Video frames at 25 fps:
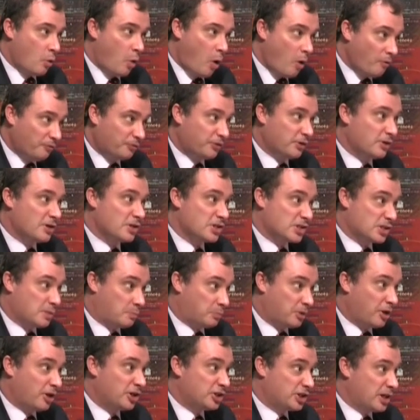often as
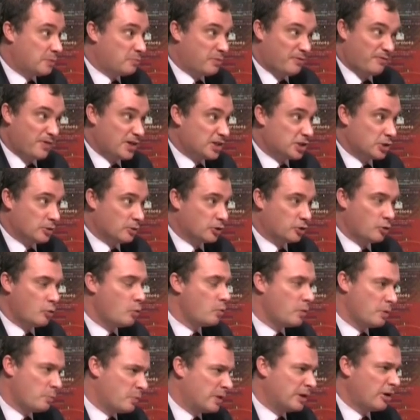supply chain professionals,
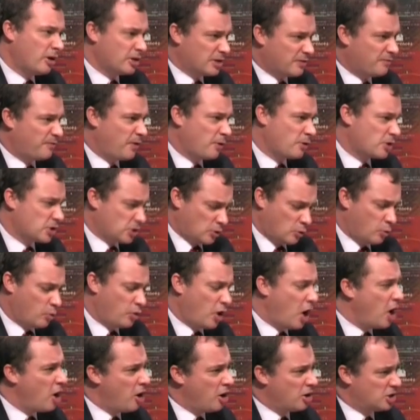we like to focus on all
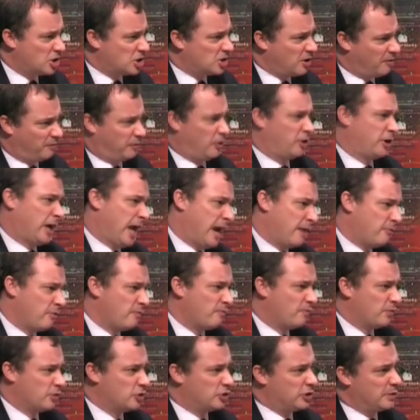the hard stuff like our
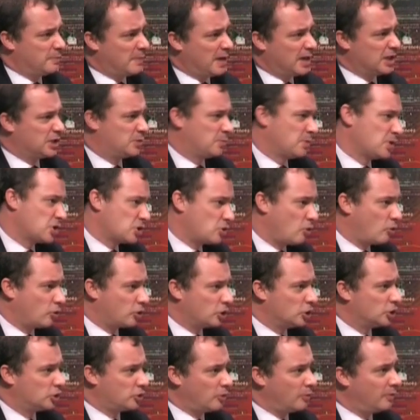inventory management, stock
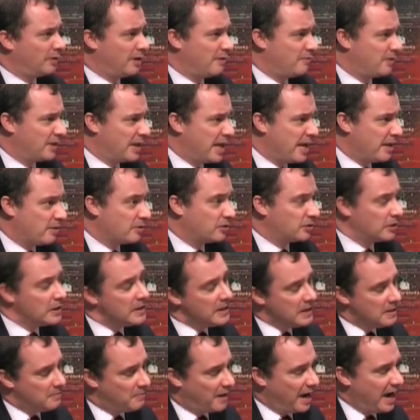control and everything else,
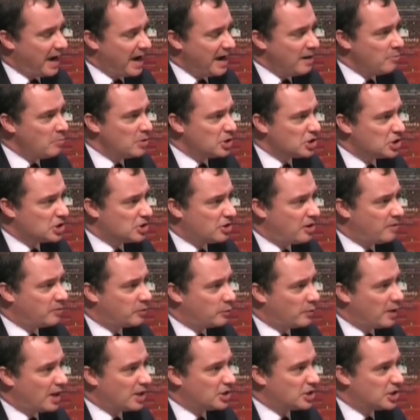but how much time
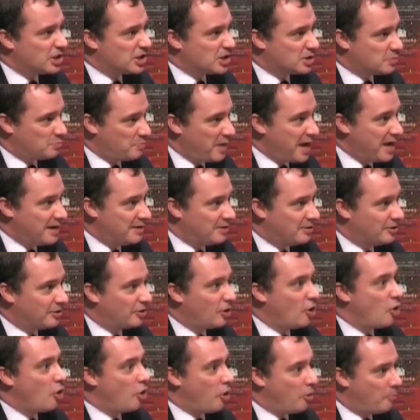do we actually spend
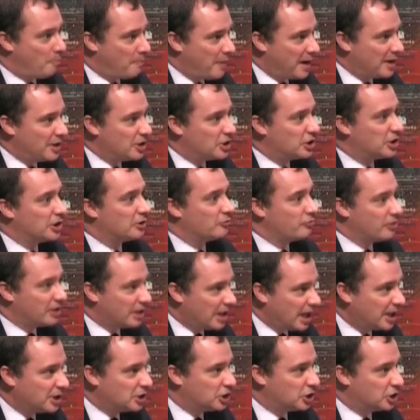on managing
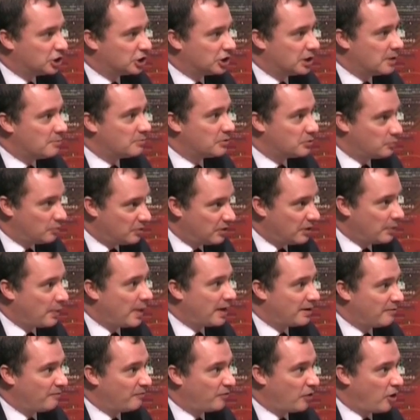relationships within
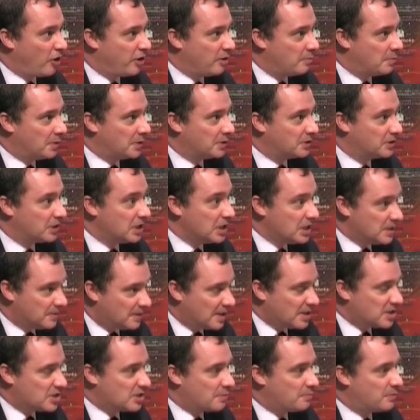that environment?
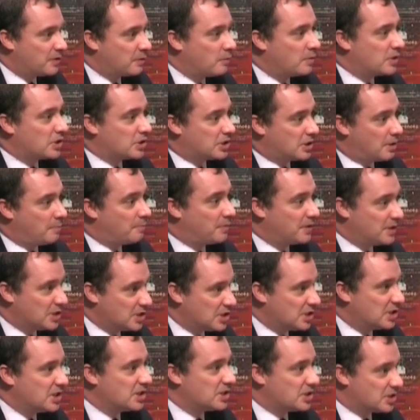That's something which
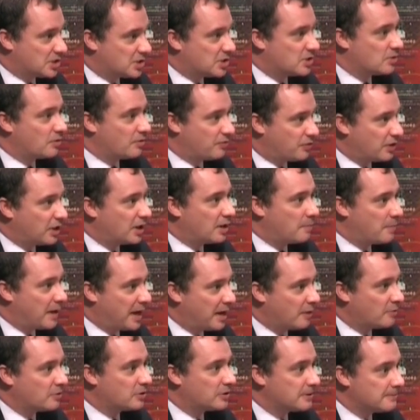companies need to sort of think
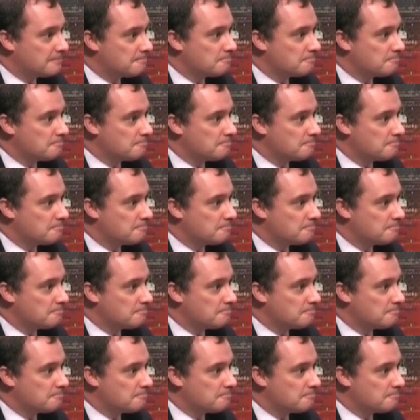about.